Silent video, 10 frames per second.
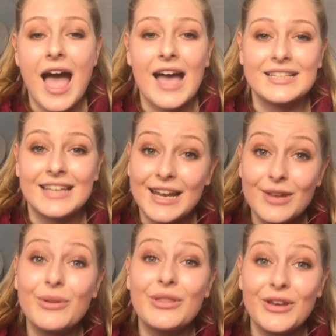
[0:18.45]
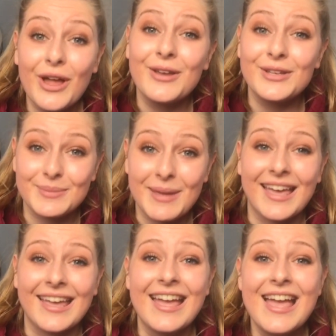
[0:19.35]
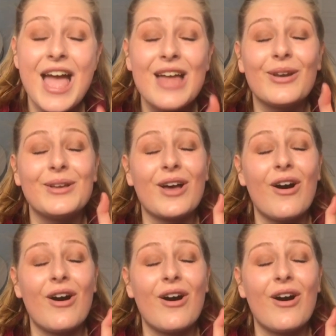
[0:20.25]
And anyone that knows me knows